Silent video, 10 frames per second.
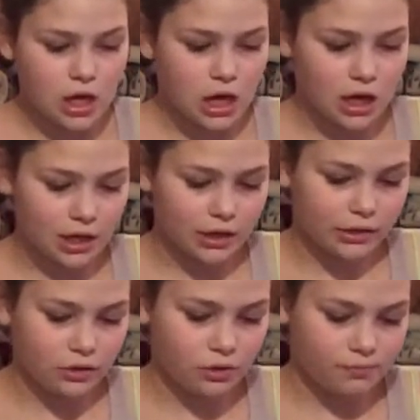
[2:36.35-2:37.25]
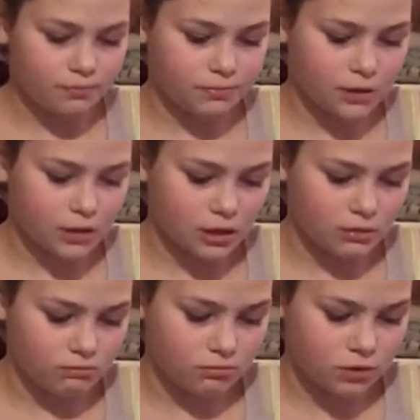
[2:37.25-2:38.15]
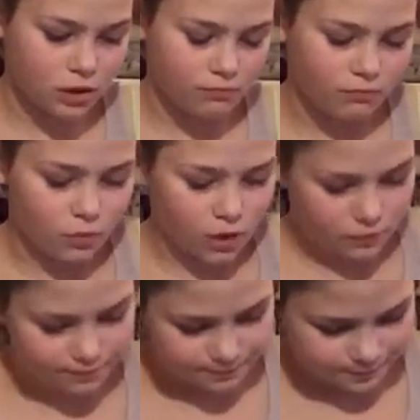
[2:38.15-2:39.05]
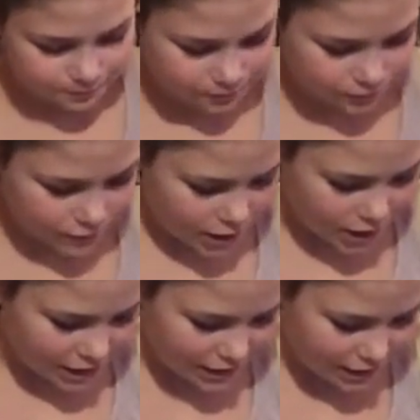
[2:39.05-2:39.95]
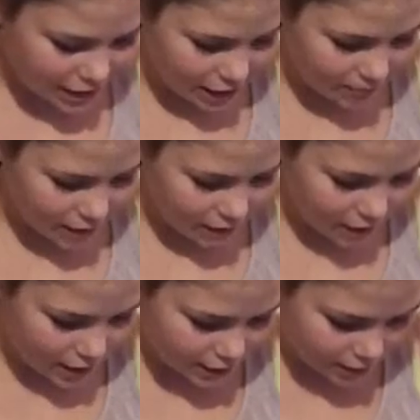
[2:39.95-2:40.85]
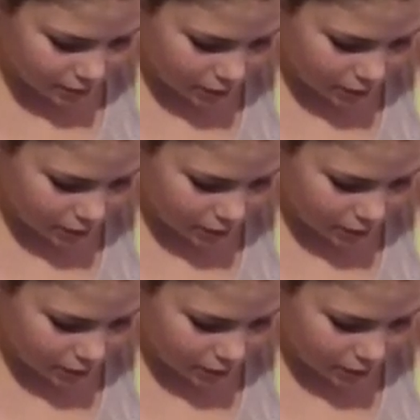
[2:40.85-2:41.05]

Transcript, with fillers: Uh, nope, same, same. Wait, I think I may have added something